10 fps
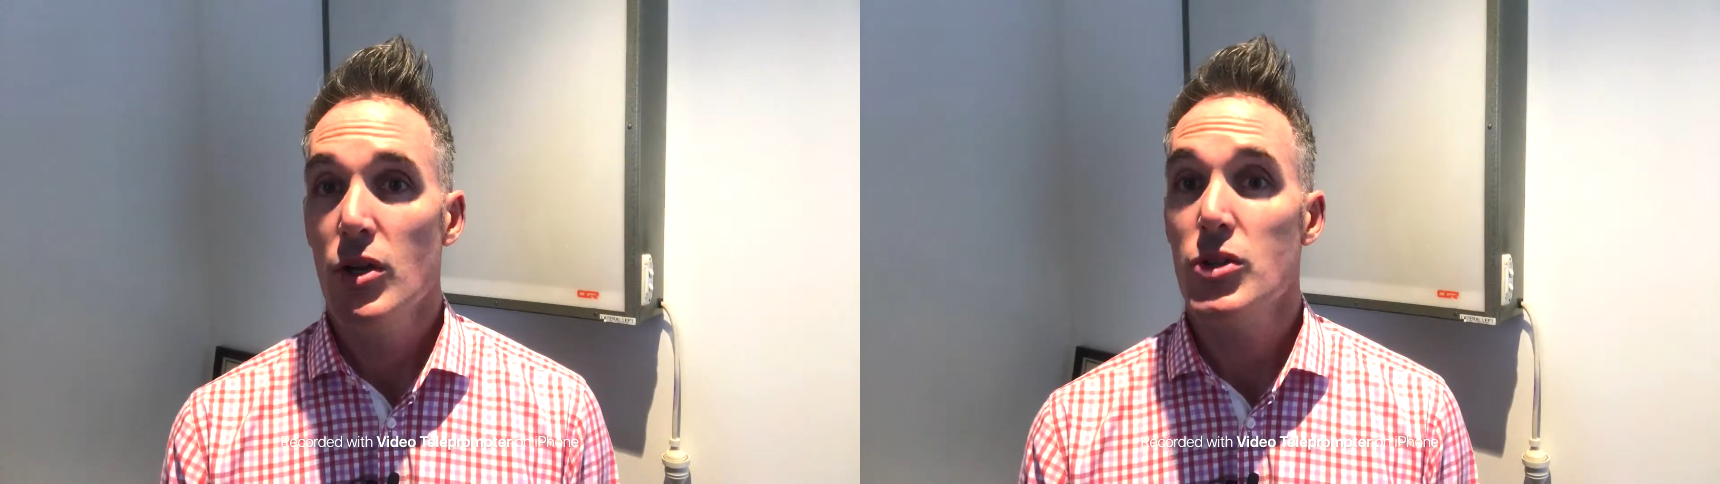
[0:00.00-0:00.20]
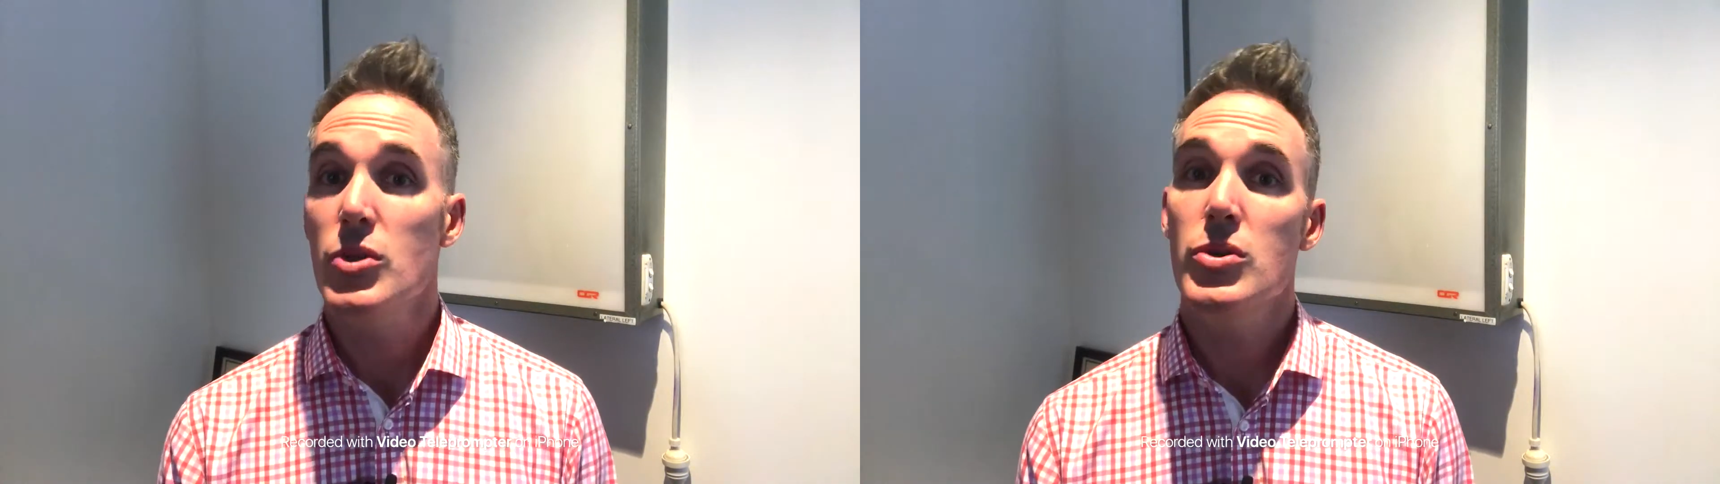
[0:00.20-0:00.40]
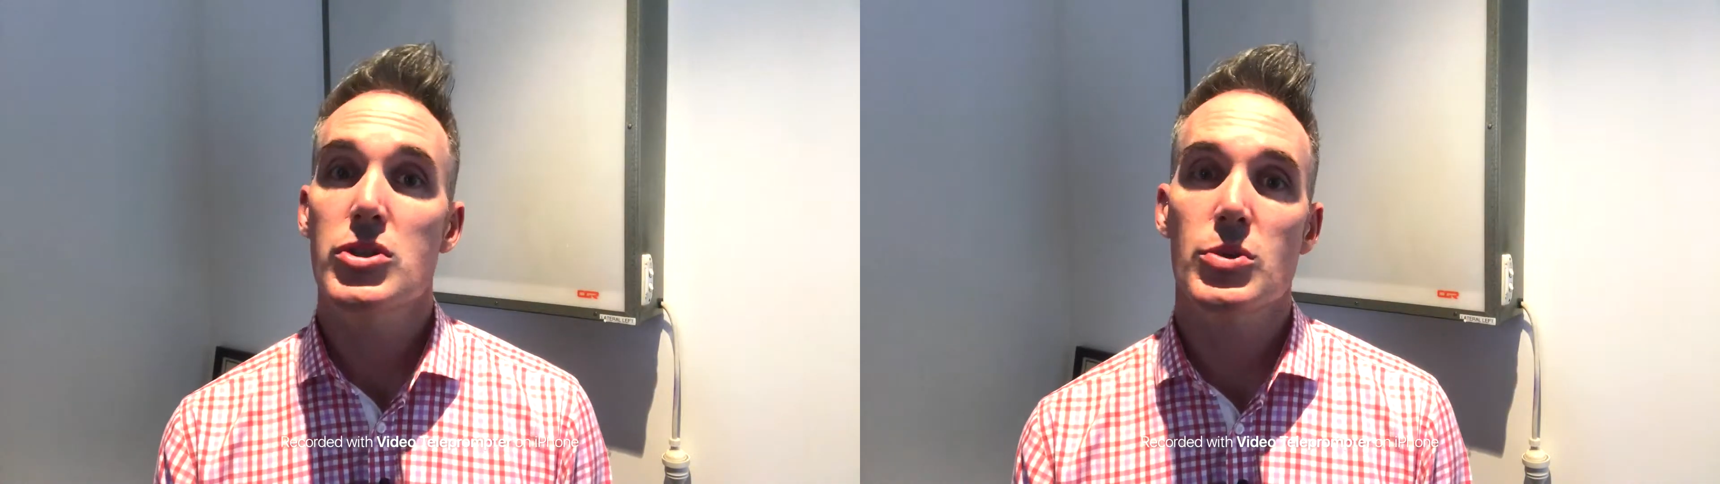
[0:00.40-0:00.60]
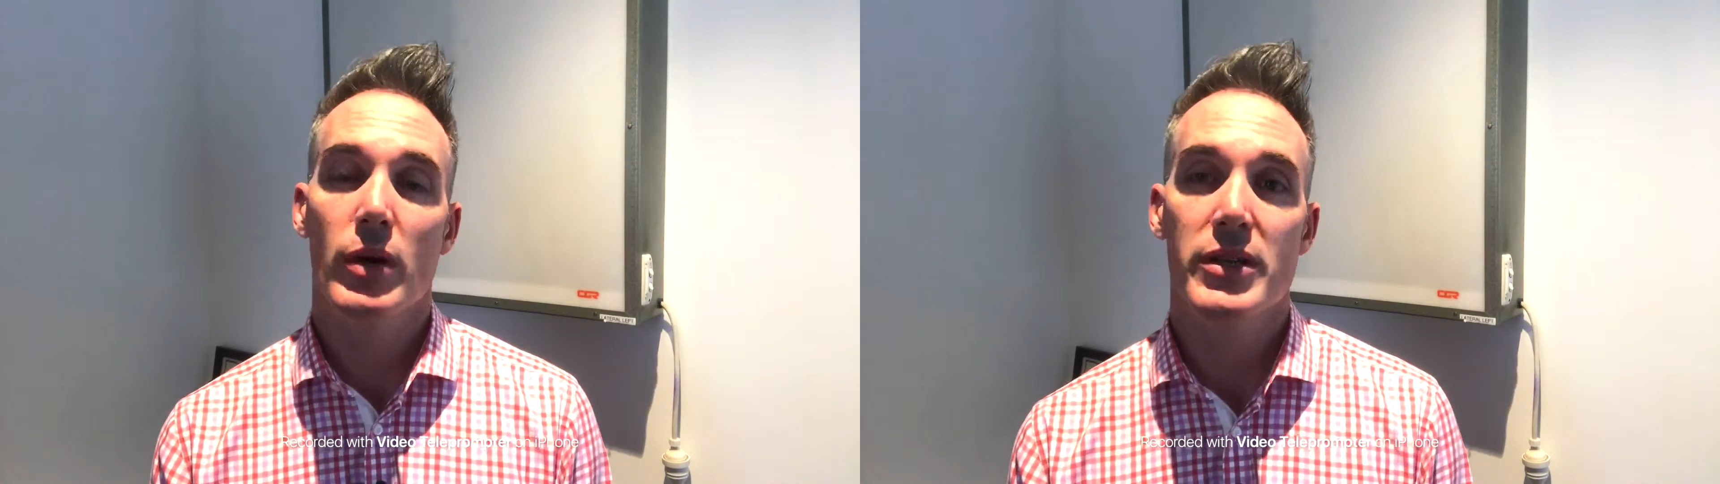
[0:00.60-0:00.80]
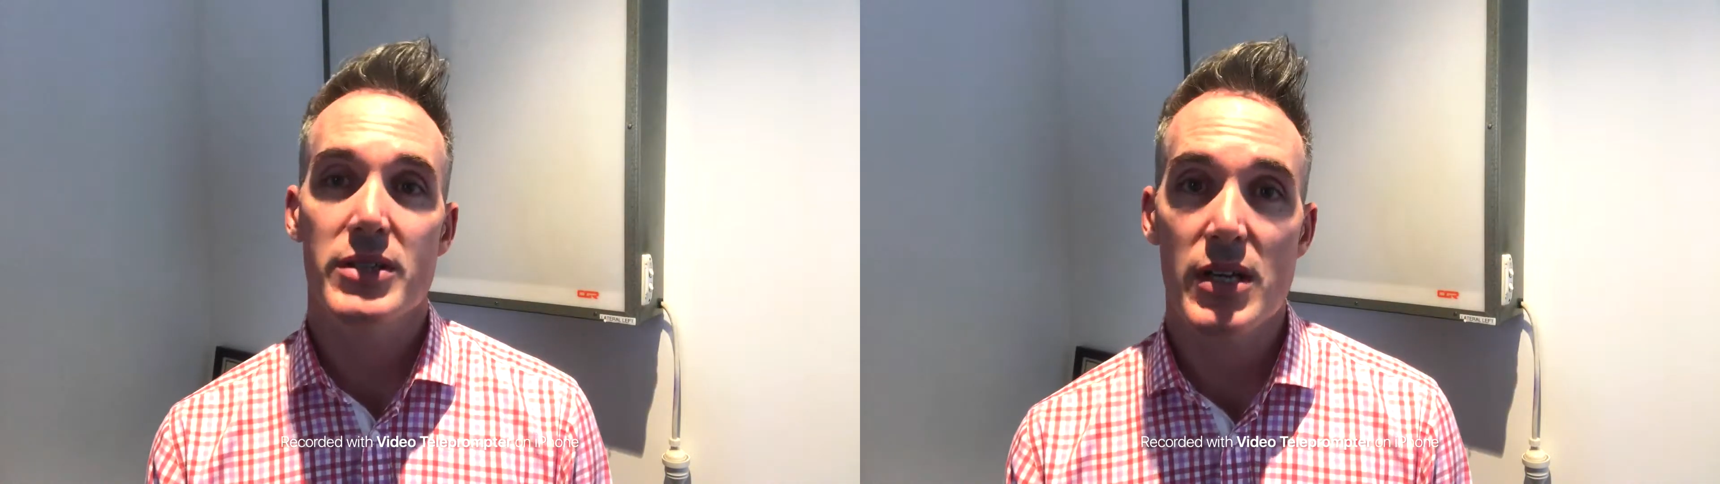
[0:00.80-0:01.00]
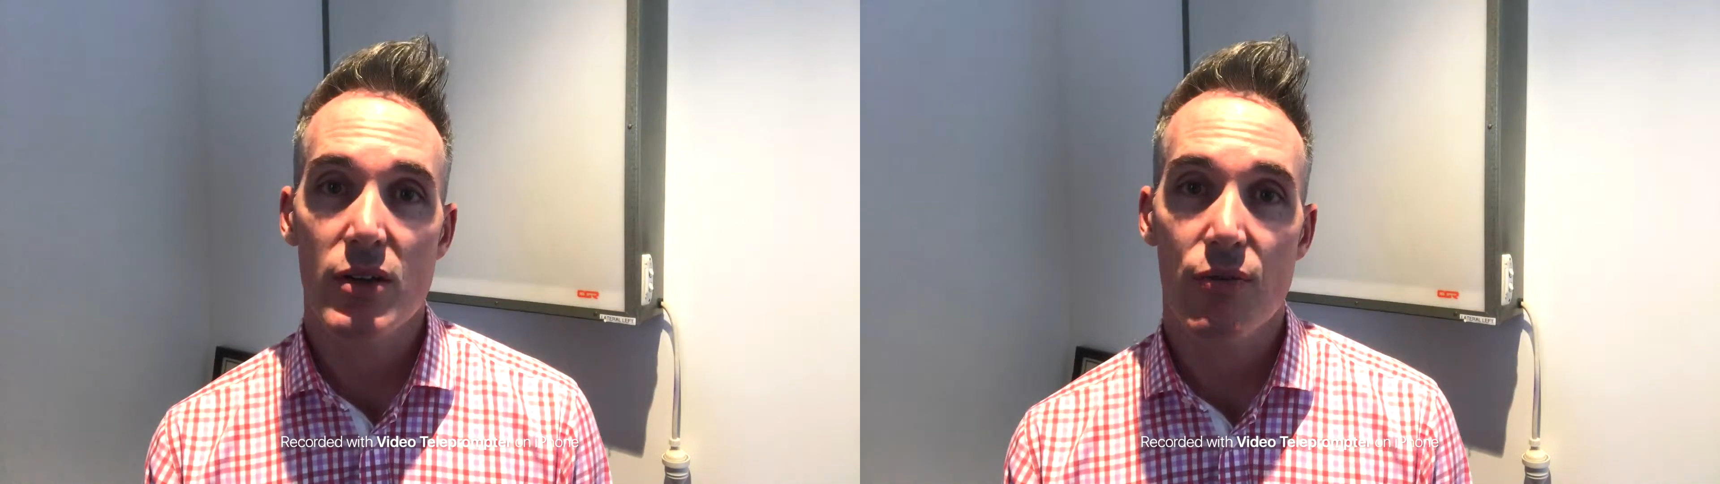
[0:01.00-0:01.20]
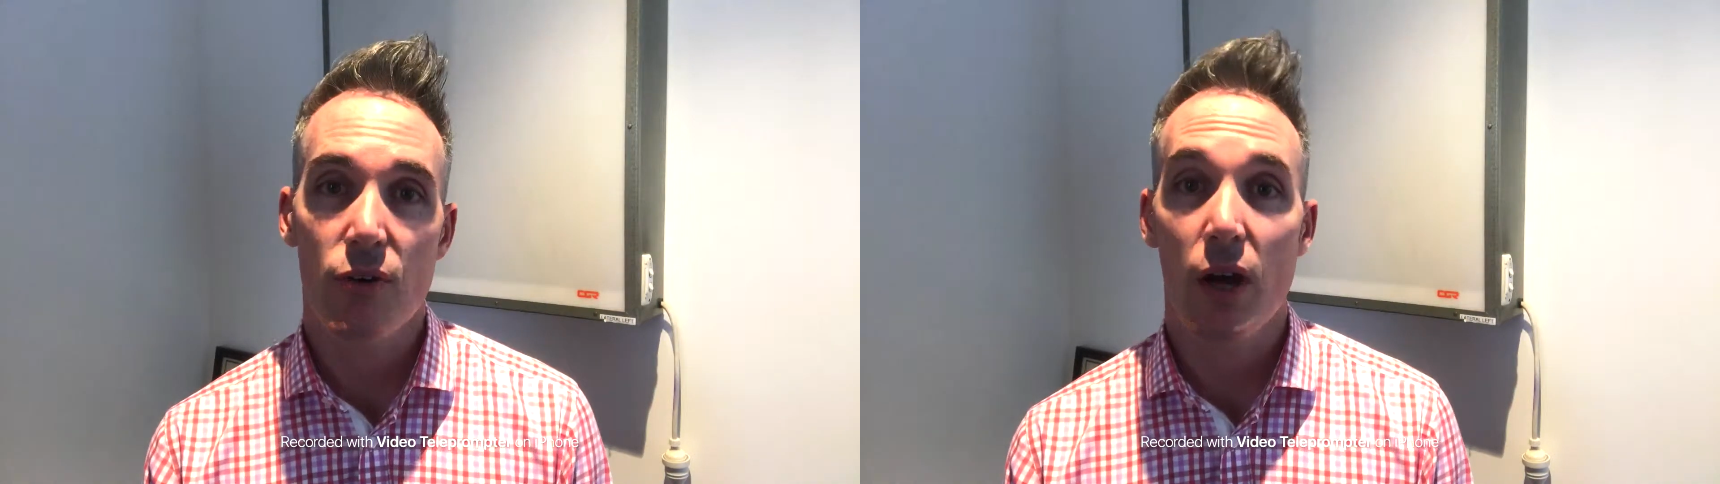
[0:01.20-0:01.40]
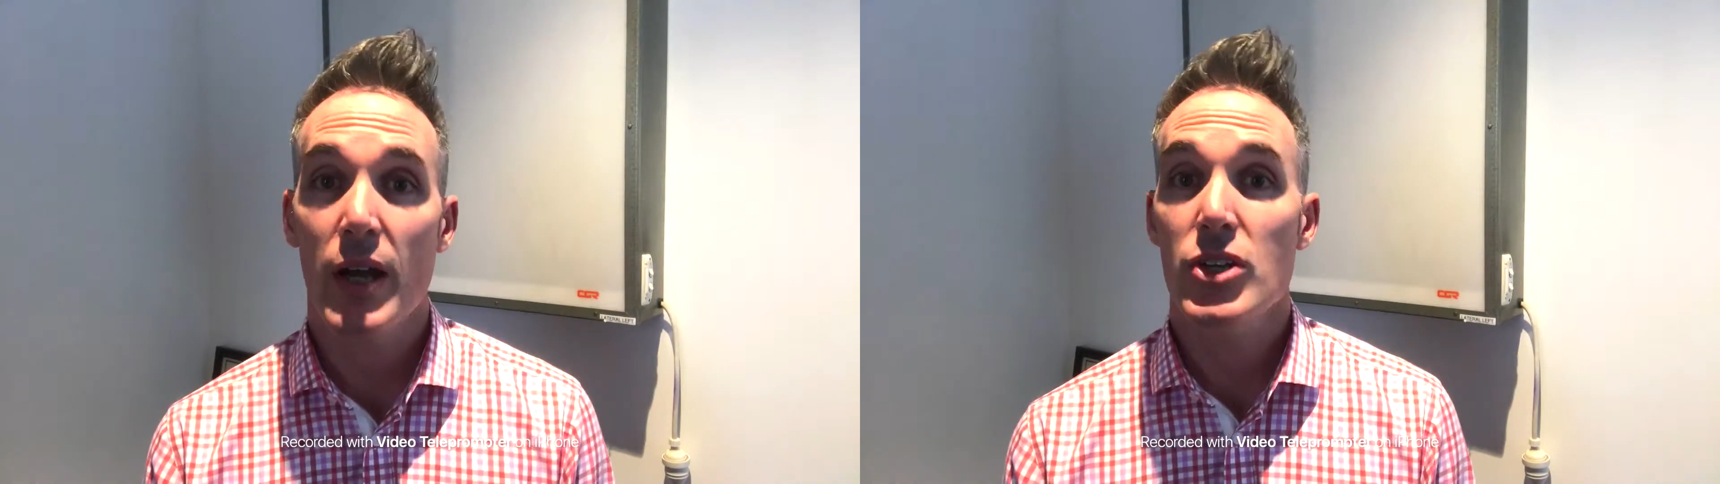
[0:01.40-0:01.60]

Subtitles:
used to identify